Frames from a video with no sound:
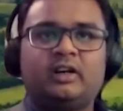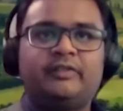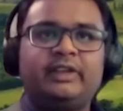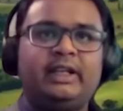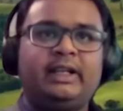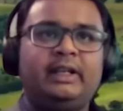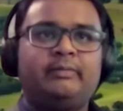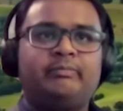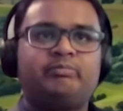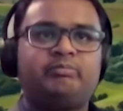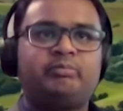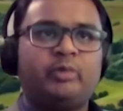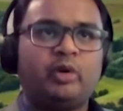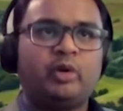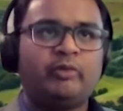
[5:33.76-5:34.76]
we
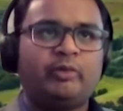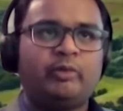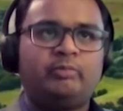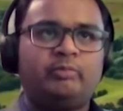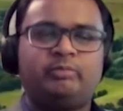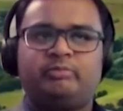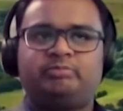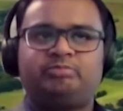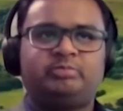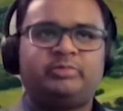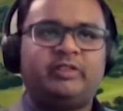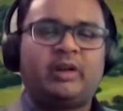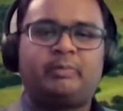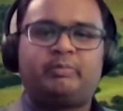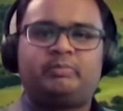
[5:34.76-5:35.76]

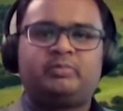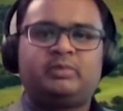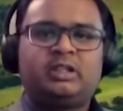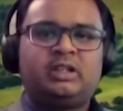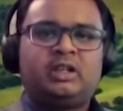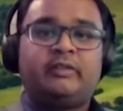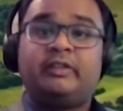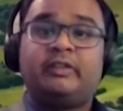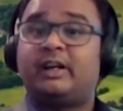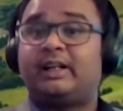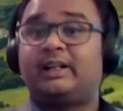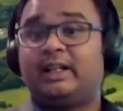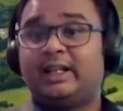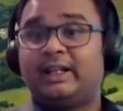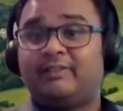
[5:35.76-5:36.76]
were
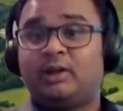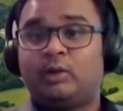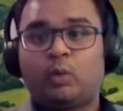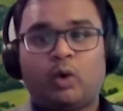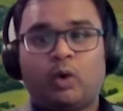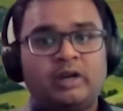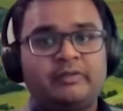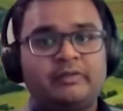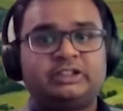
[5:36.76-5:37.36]
at level 1,